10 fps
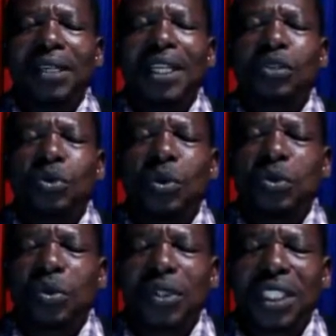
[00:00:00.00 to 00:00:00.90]
And as we
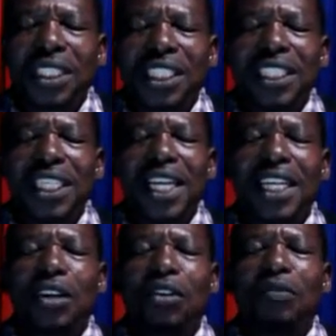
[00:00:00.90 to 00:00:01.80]
walk through this
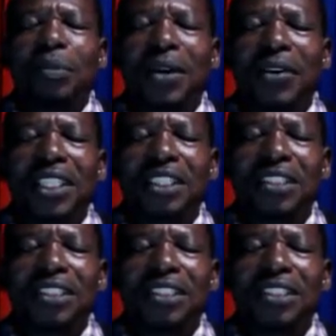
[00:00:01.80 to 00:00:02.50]
journey of parenting,